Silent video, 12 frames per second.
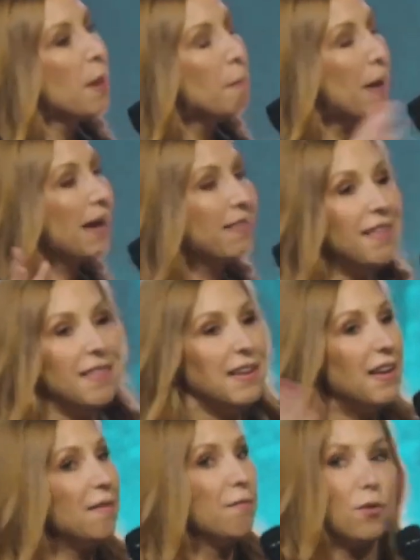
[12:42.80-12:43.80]
back then they
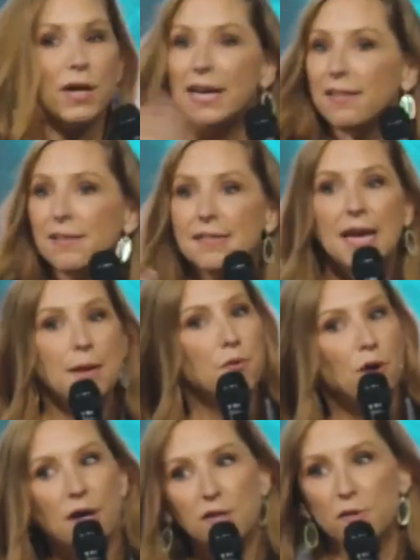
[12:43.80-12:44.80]
didn't read the same
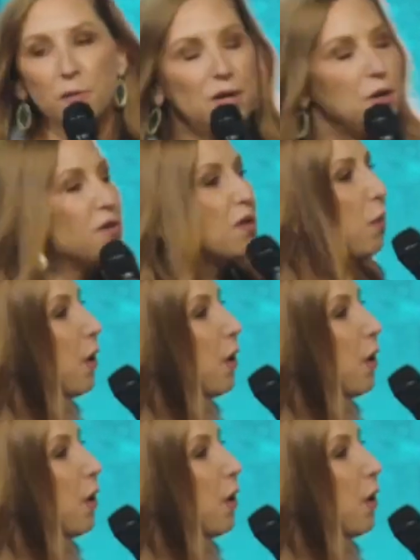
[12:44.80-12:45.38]
direction we do. So we're